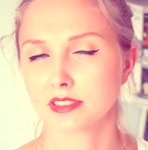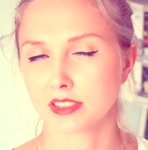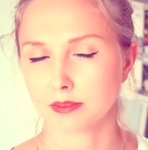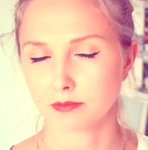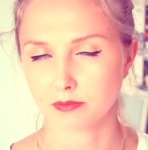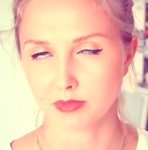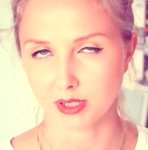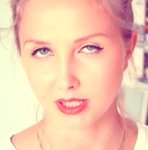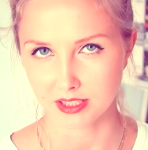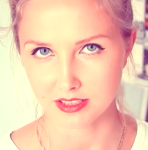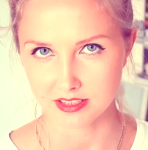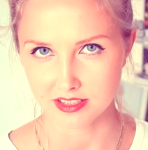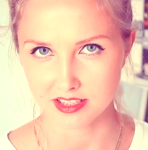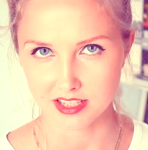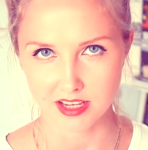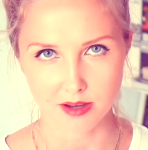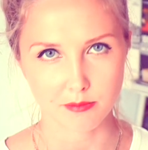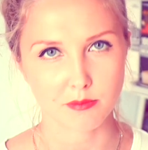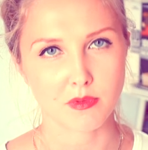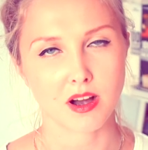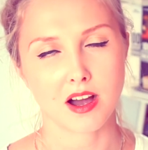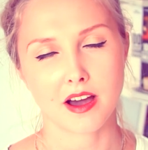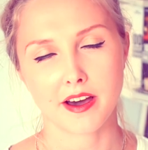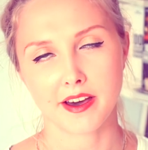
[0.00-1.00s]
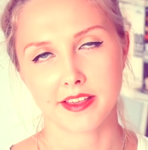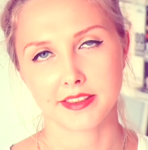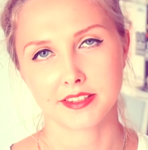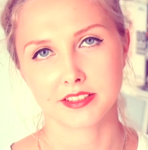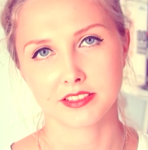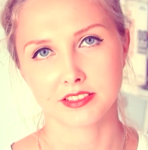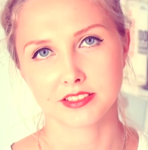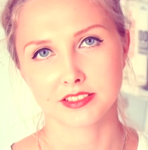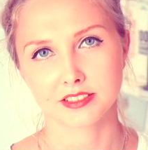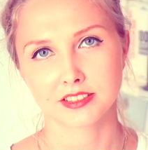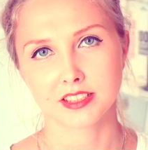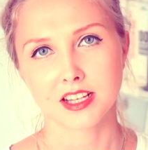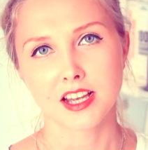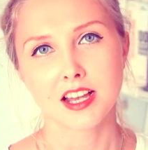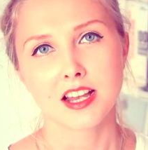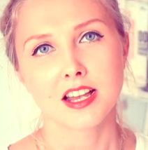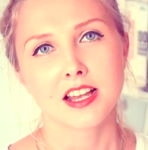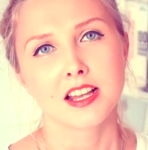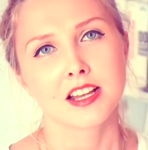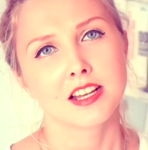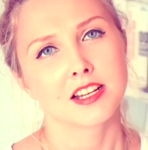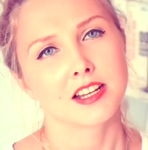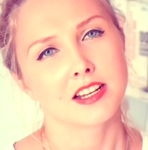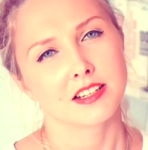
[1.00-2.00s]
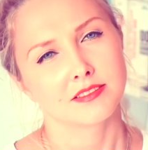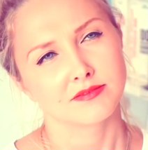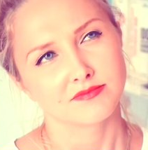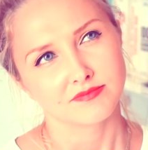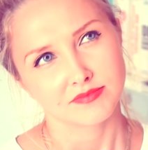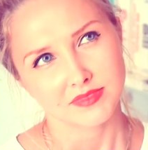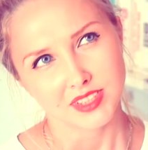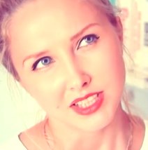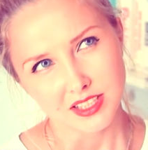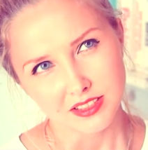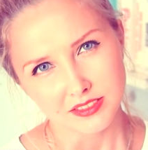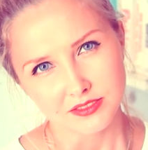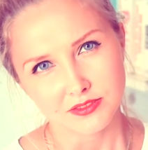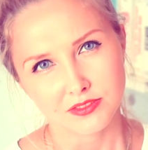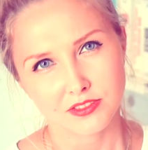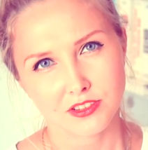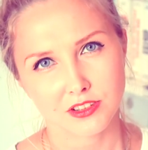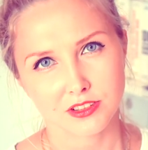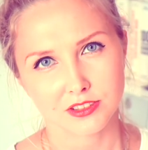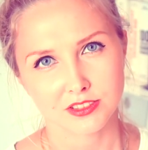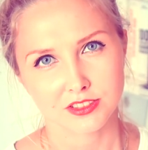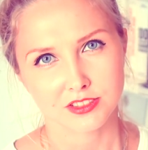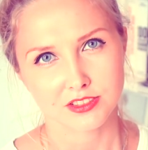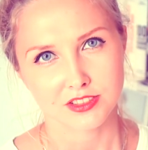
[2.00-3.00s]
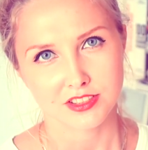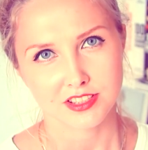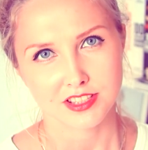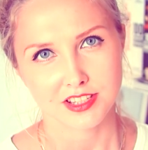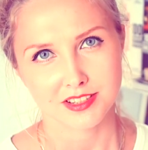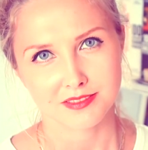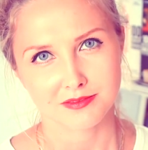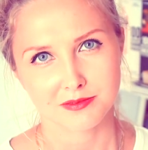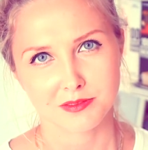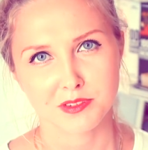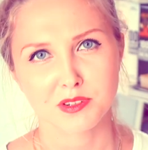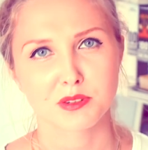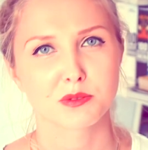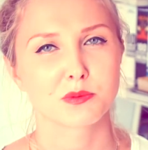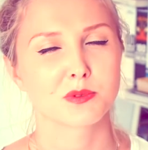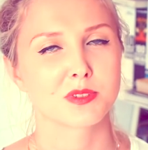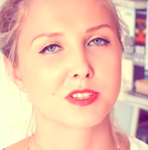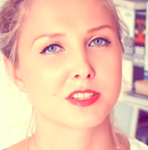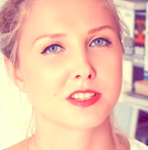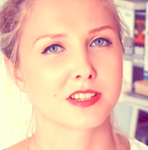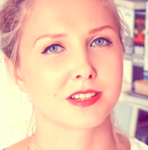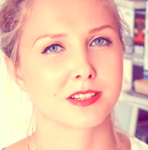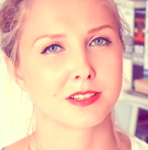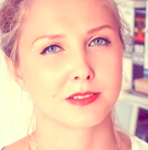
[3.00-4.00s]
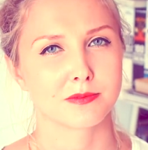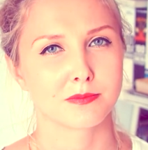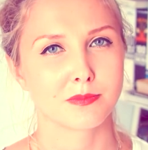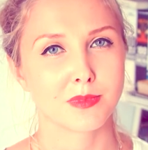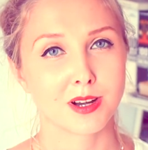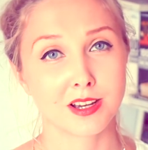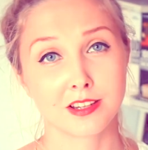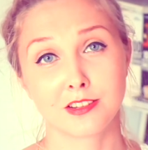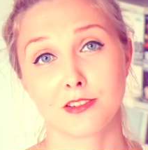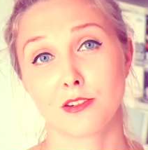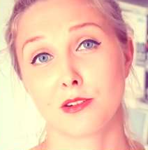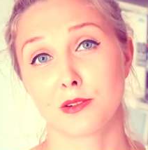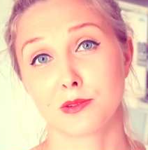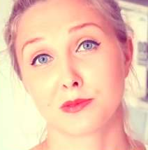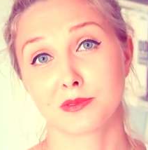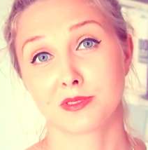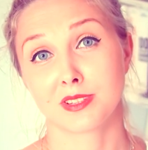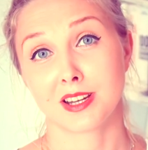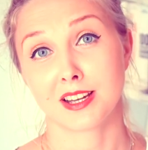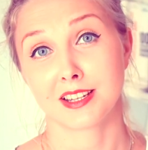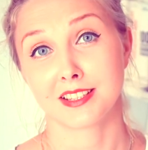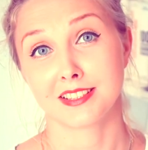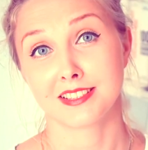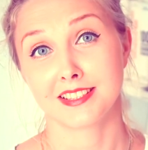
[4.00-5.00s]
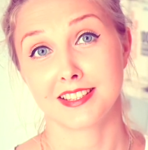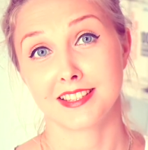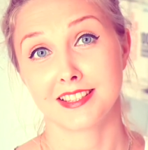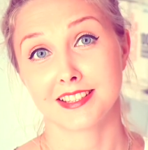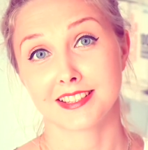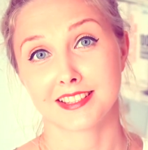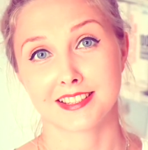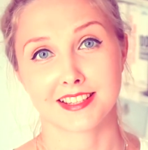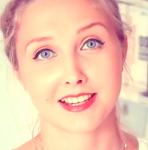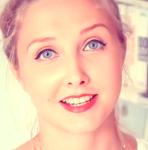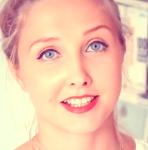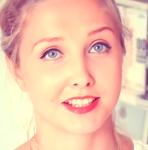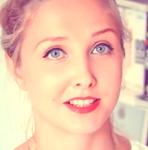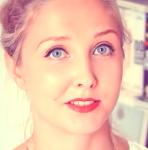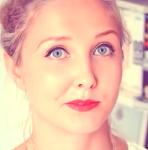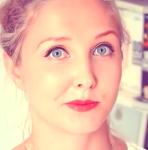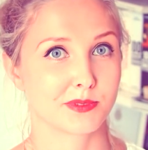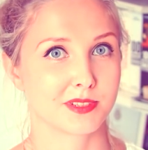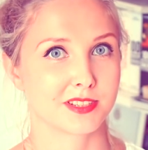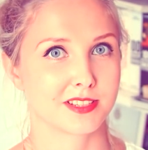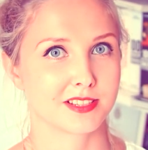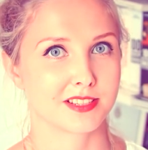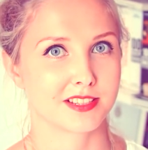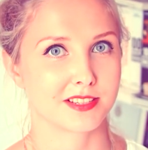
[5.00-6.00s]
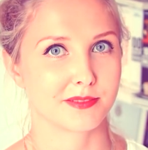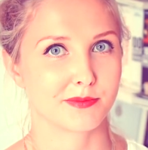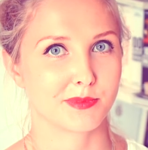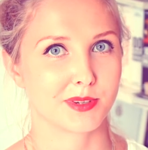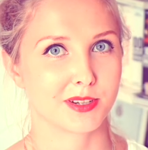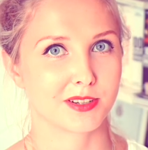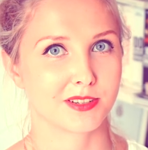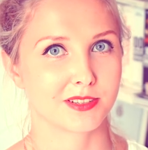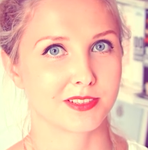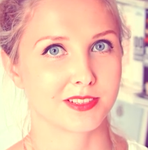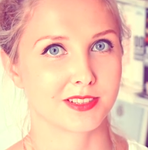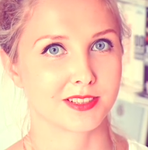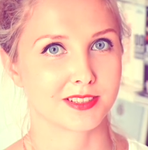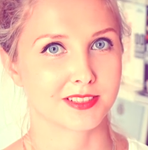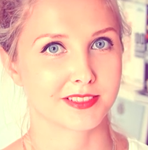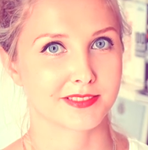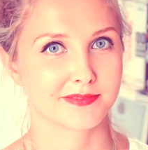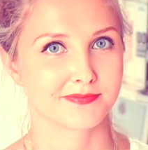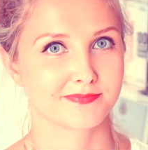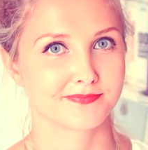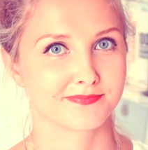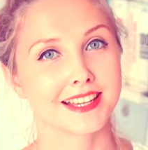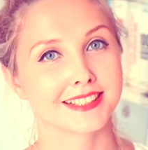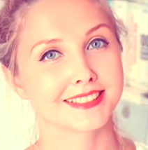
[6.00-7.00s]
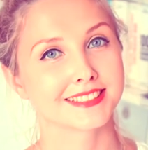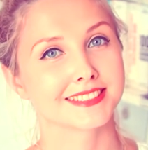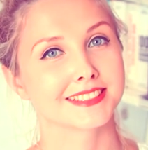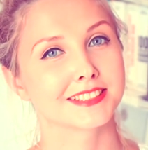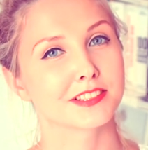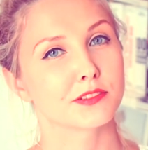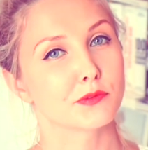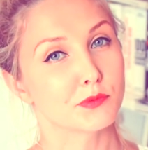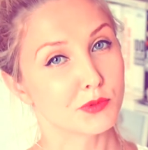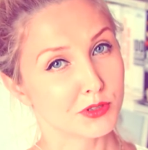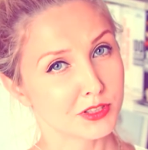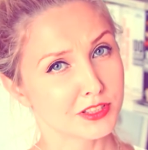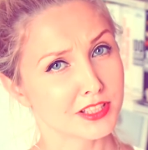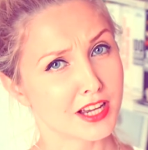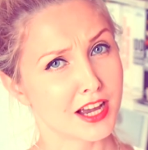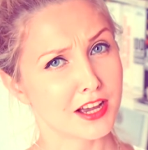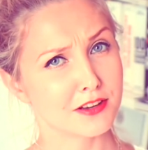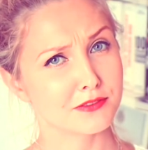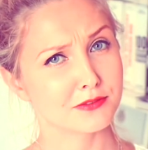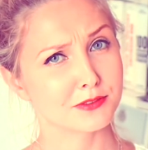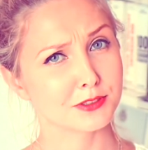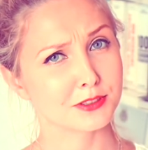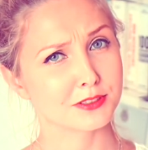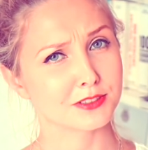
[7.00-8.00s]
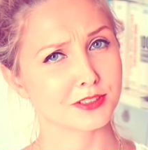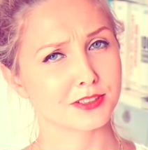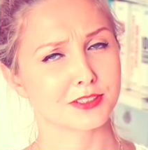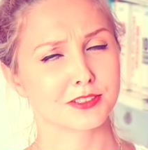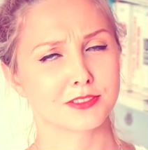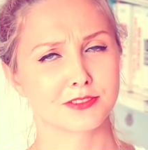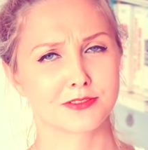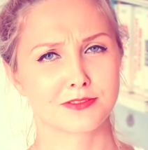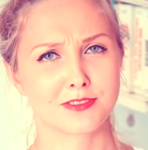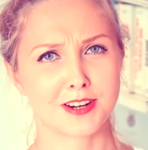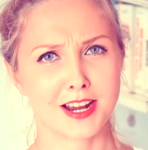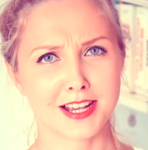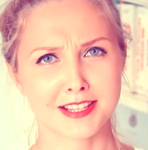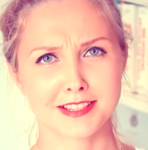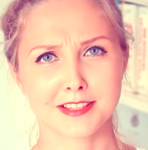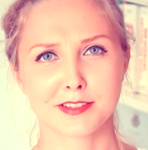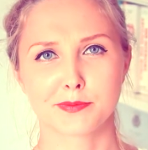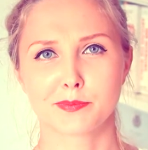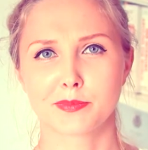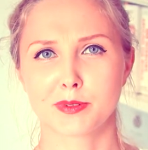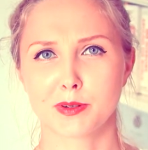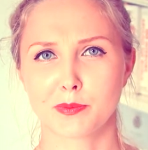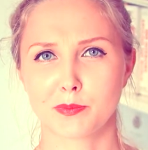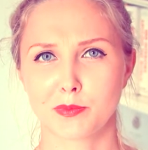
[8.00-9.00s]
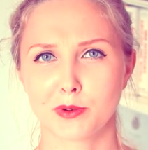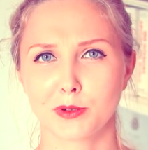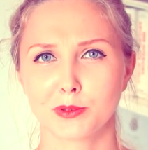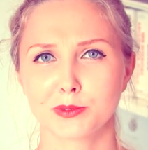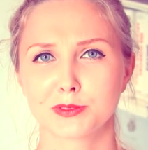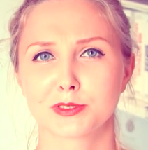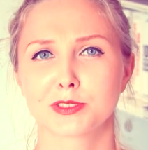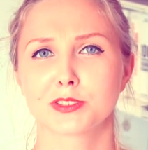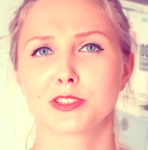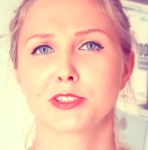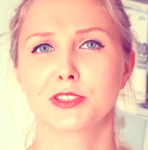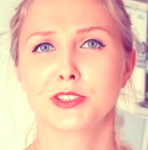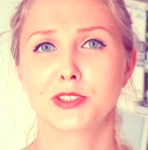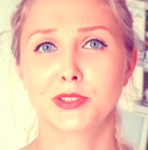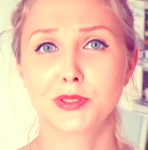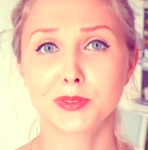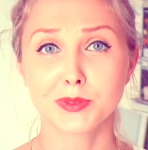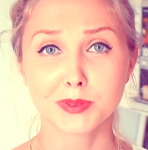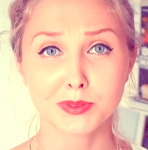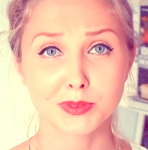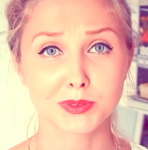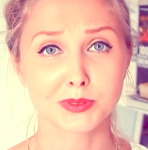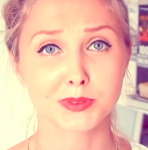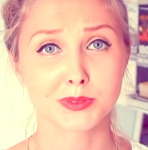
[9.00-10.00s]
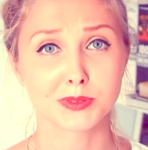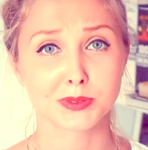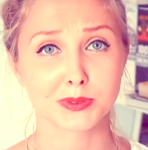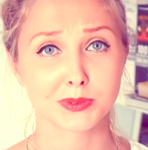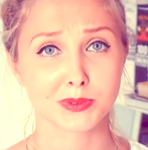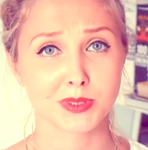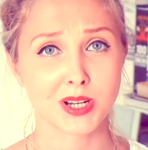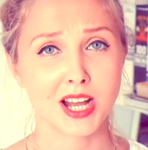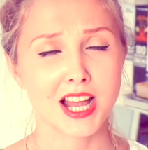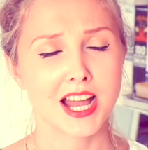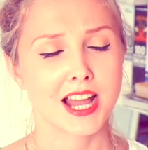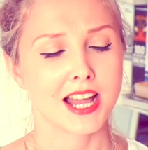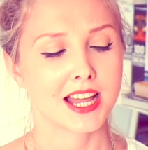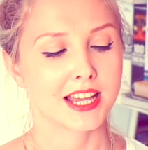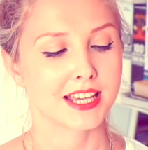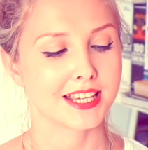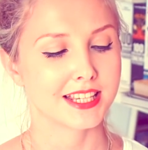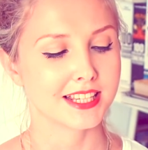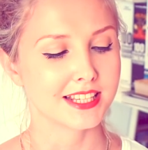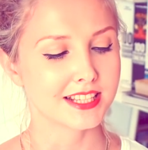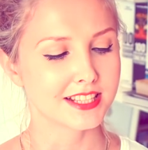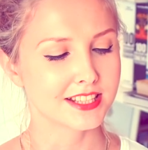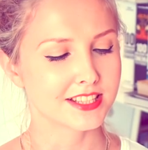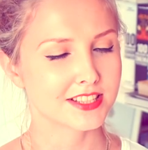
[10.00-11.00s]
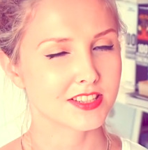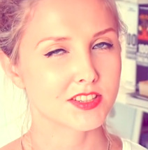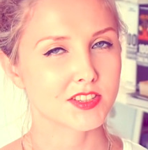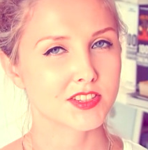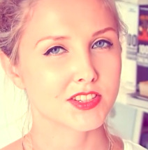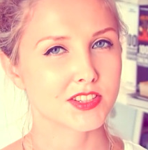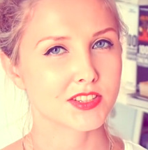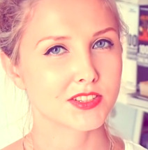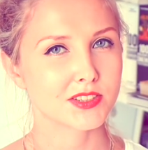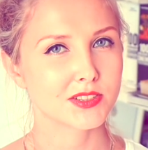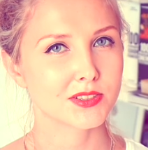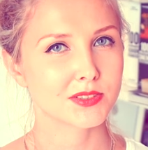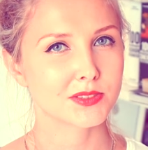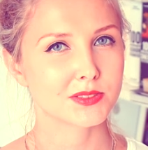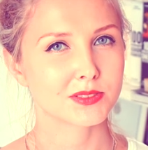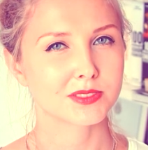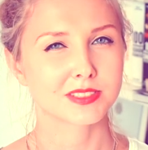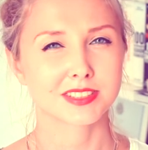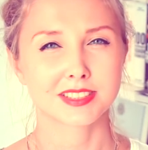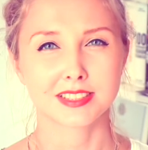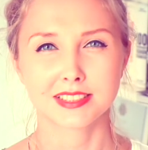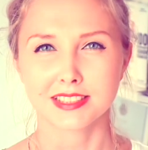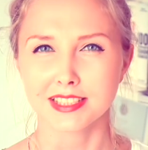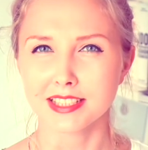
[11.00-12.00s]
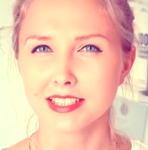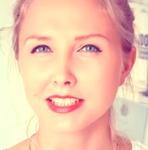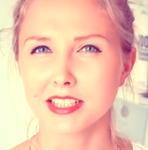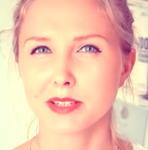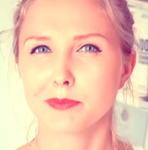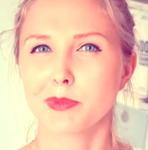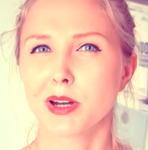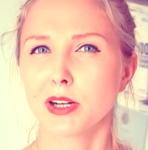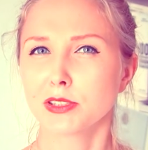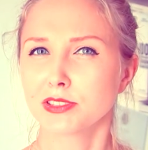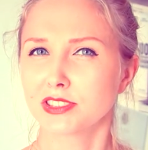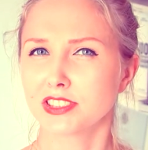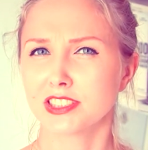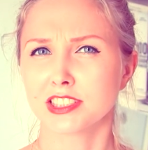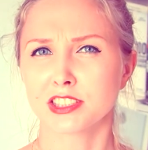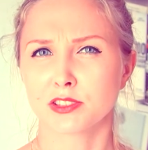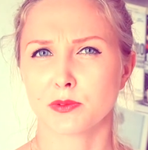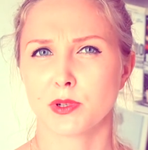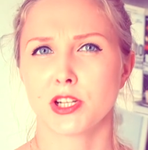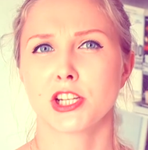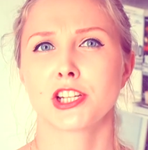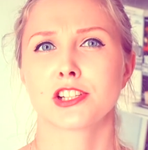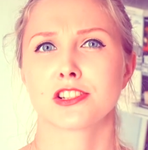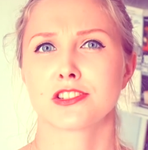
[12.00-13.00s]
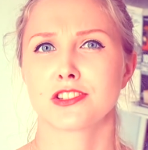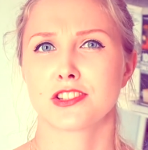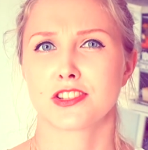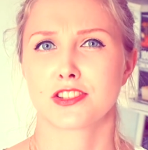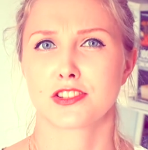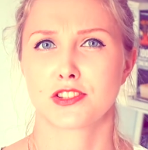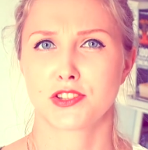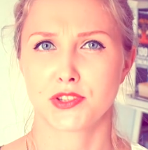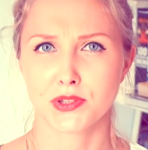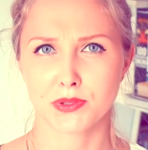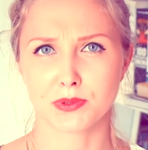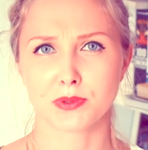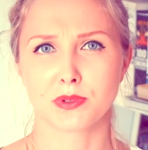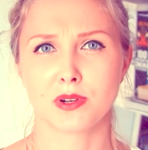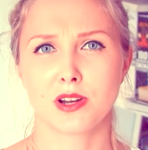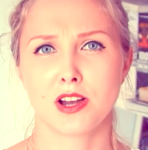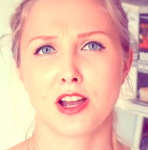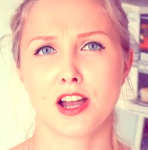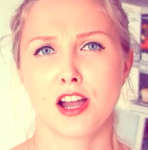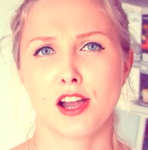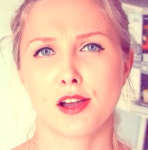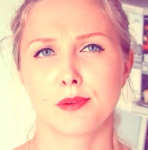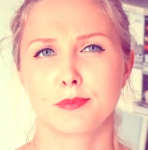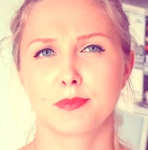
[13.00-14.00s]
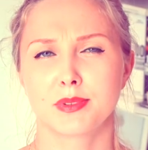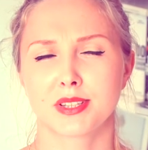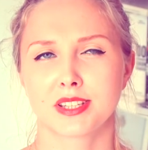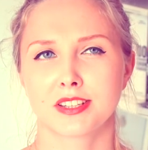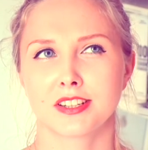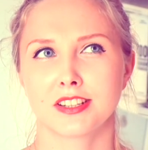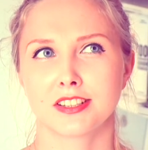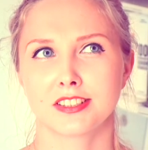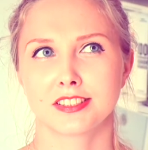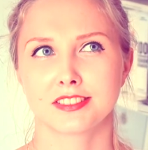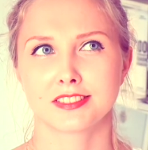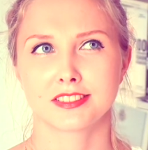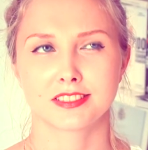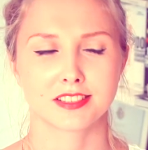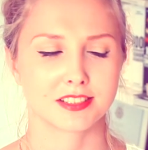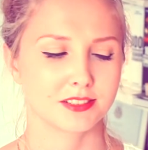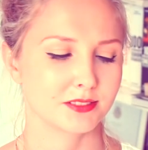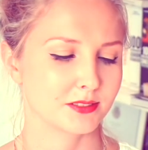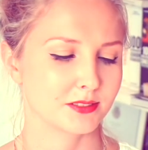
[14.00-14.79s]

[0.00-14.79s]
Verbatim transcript: by some others confronting them with uh, my own ideas and with the semiotics. And what I would rather propose you to do is to think about these questions too, because